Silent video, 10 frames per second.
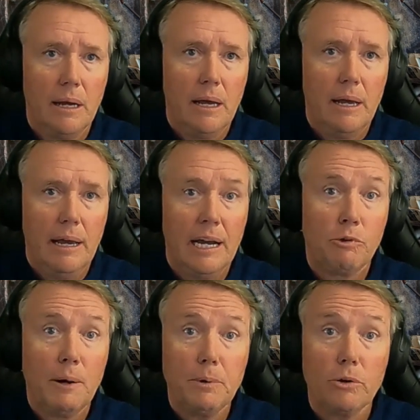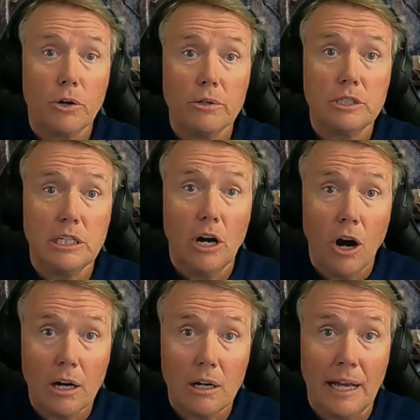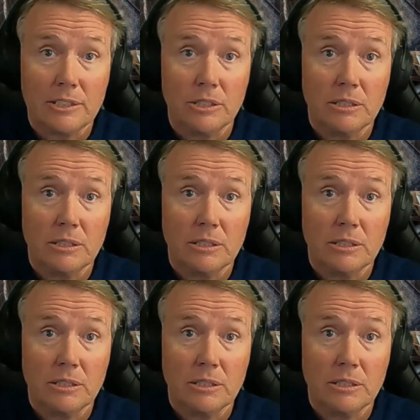And cryptocurrency art collections,